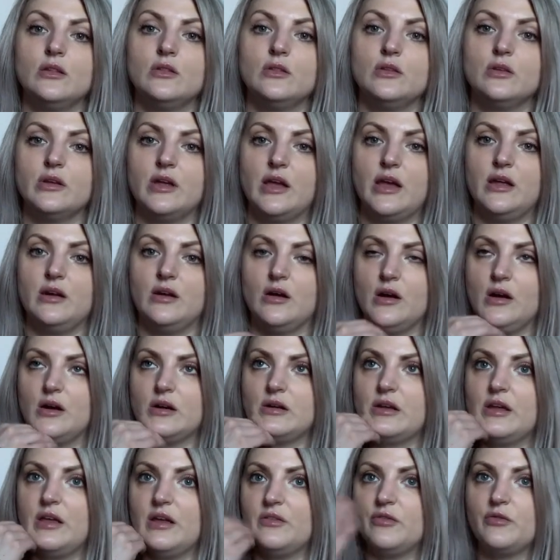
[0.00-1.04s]
look at our
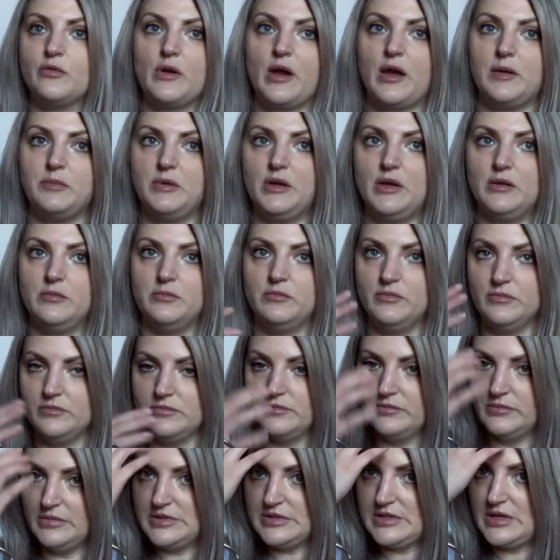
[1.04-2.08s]
gift wrapping
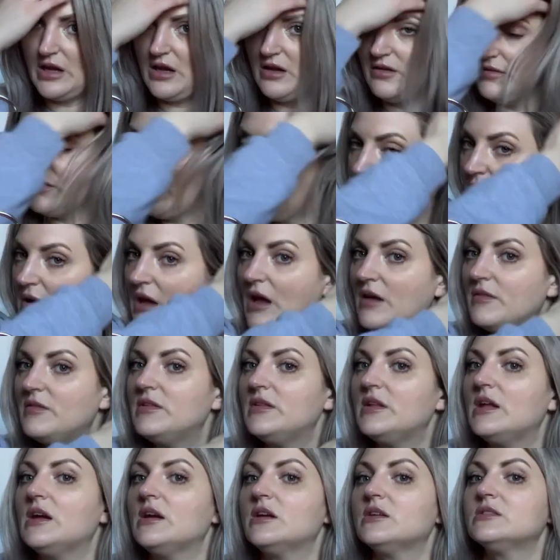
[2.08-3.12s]
stuff that we have in
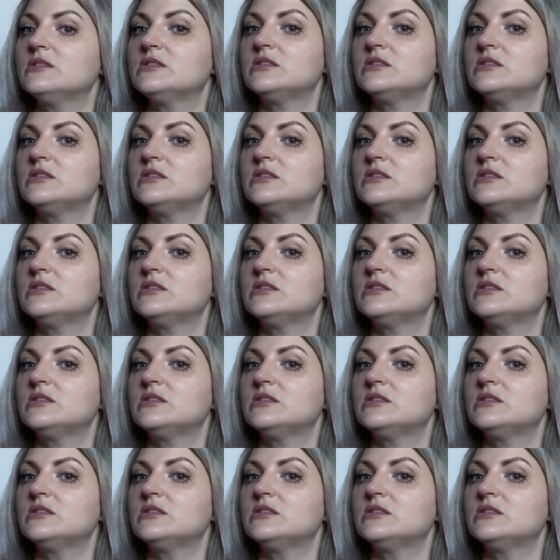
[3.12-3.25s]
there.